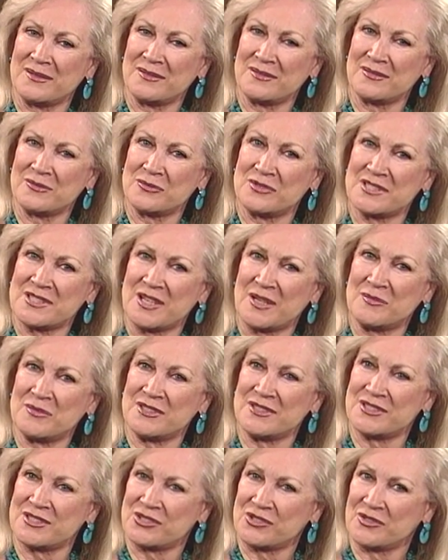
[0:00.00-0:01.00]

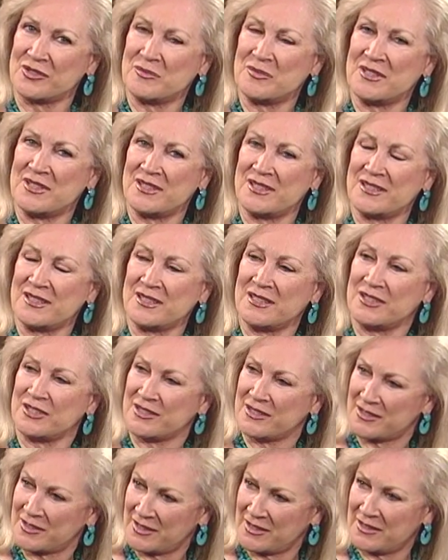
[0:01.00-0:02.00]
resemblance to him
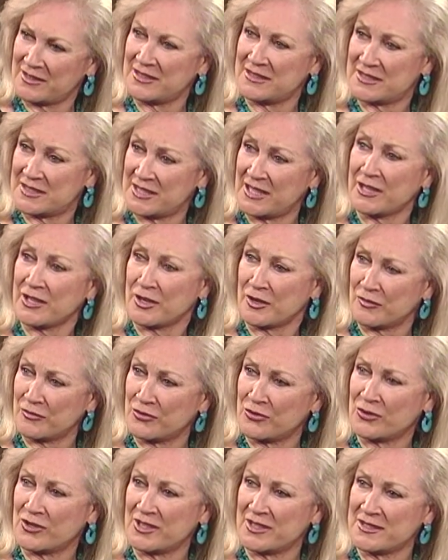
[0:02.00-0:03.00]
in singing
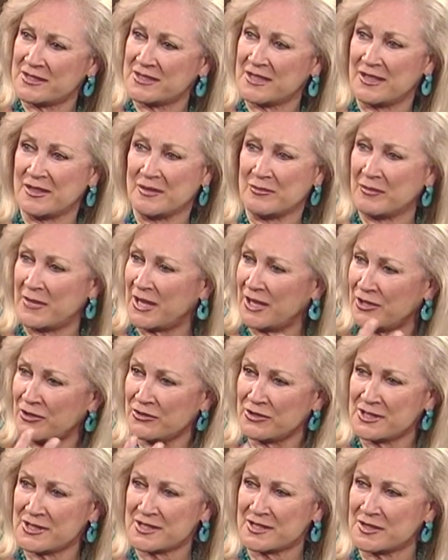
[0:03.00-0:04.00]
voice and
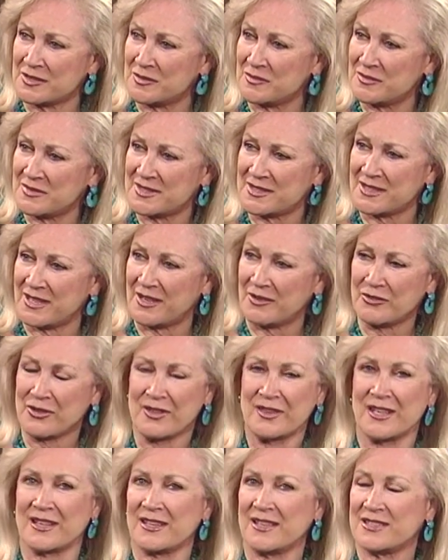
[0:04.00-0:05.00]
mannerisms,
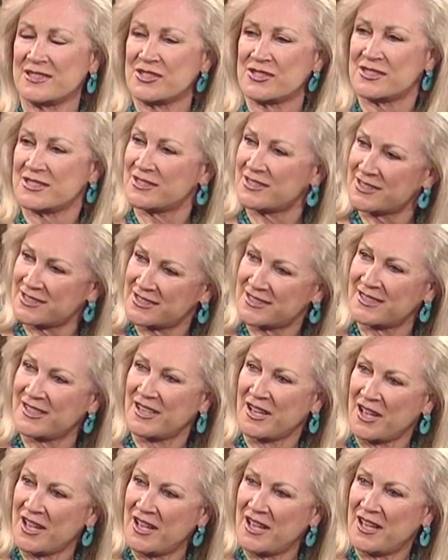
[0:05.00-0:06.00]
everything.
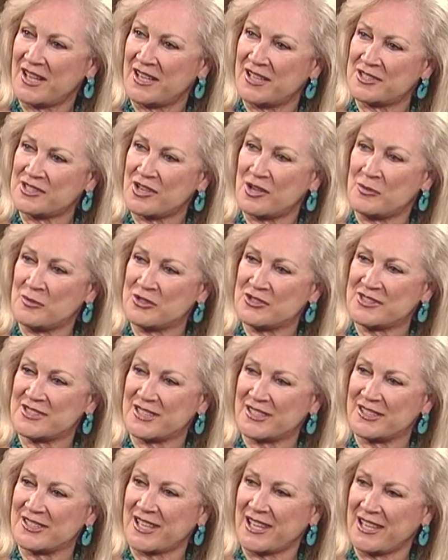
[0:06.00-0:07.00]
It's almost
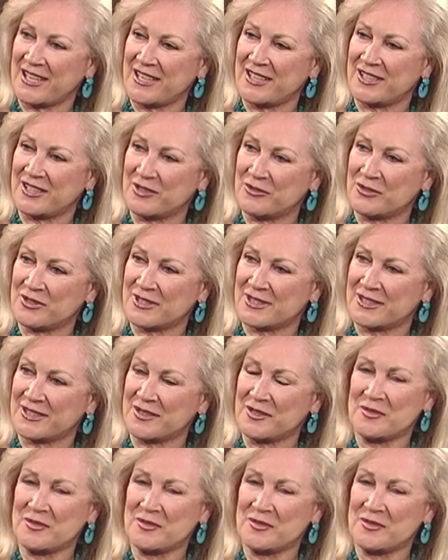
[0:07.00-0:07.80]
uncanny, really.